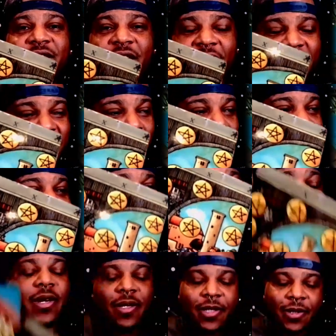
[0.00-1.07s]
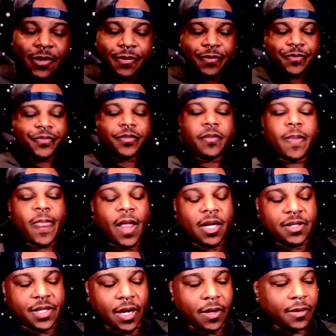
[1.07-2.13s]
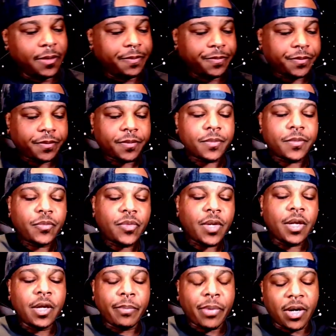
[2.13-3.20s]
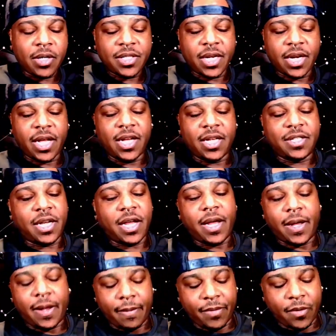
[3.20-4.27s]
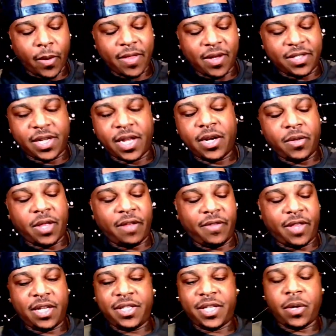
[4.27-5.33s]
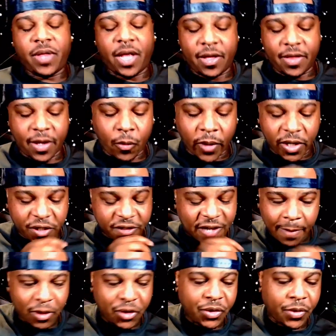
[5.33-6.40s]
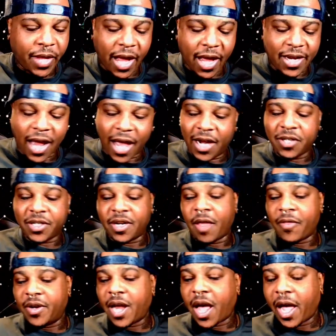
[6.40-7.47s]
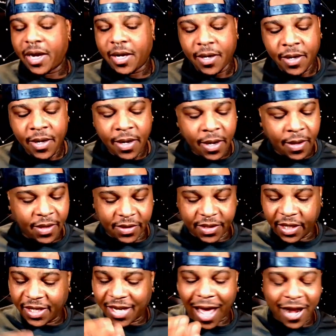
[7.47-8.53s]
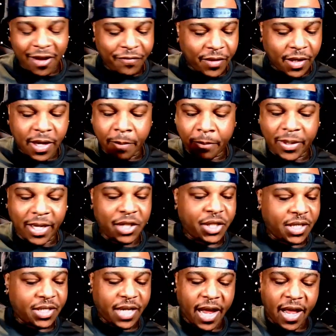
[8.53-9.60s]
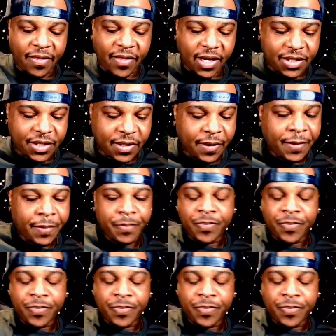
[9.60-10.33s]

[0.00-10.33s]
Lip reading: of the deck. You are set. So, Your person is, the way they're seeing you, they see that their wish is coming true. They got 9. Here's another 9. There's a lot of completions, and there's